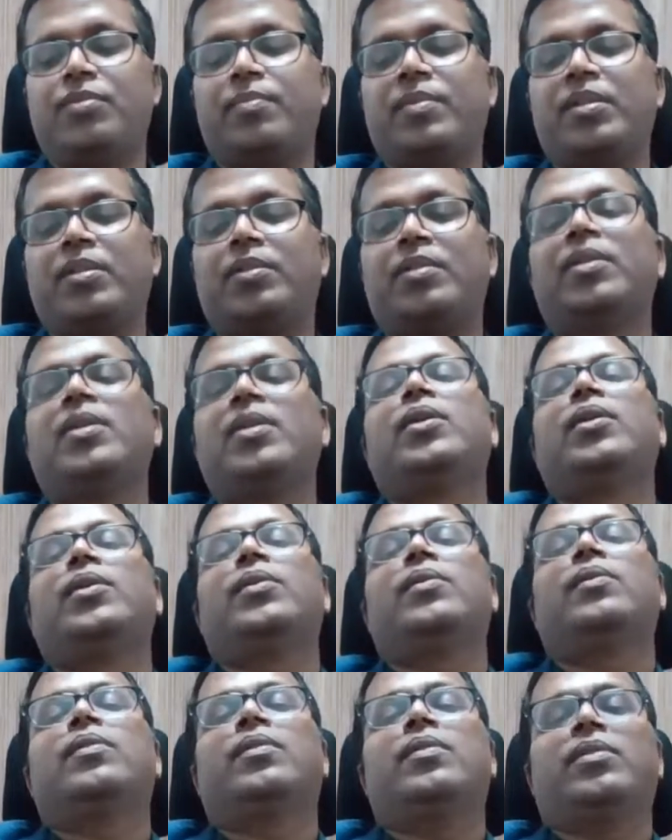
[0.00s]
But
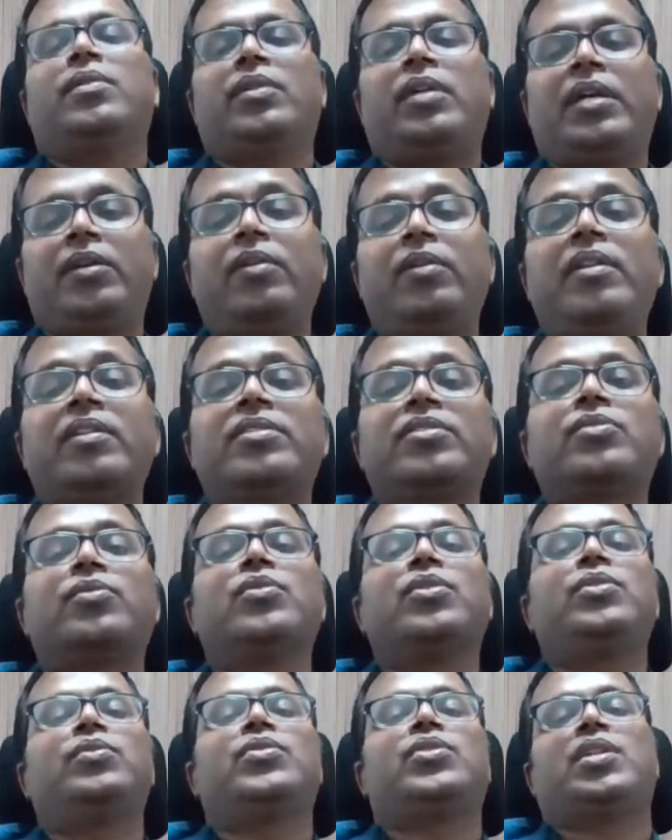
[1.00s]
I will show you
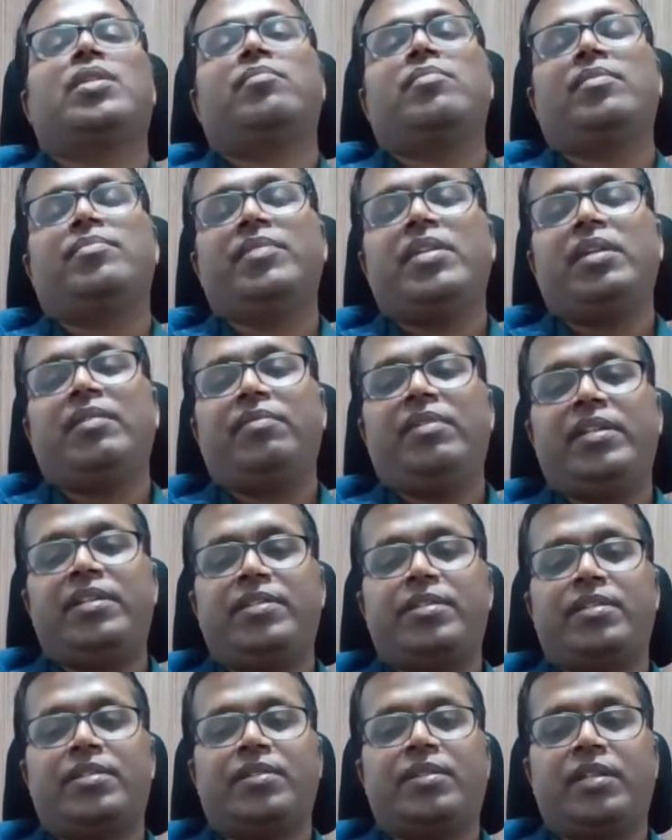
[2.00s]
some of the evidence
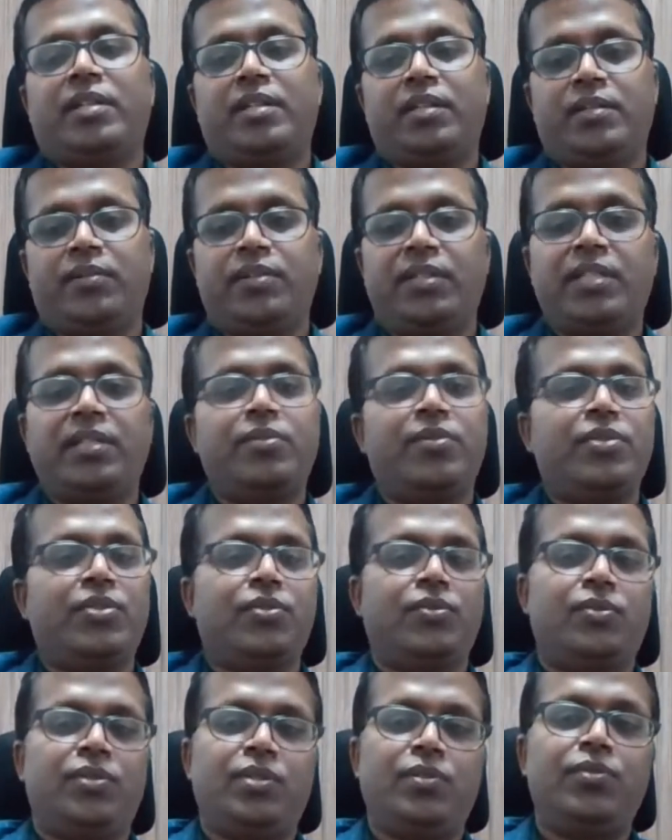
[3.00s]
whether we should
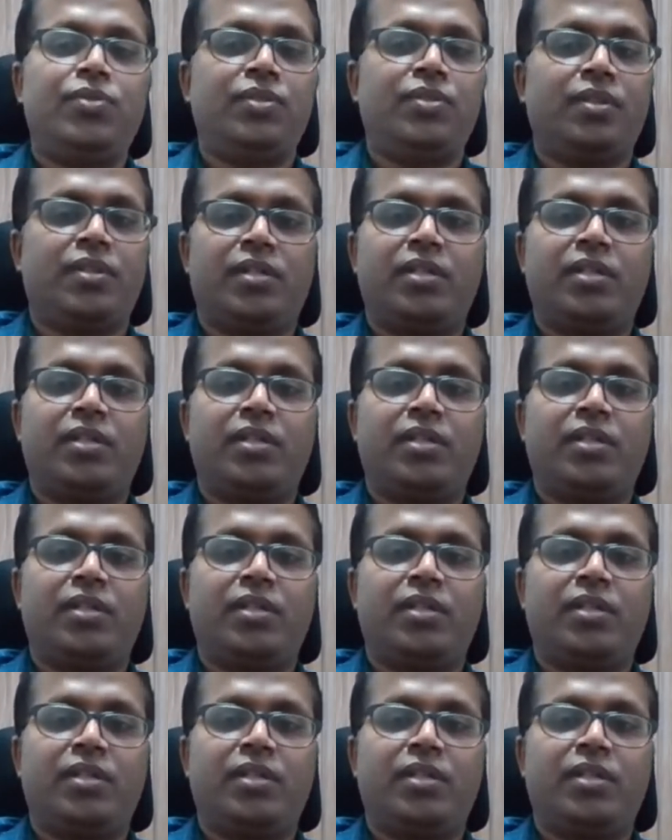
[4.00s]
use or not.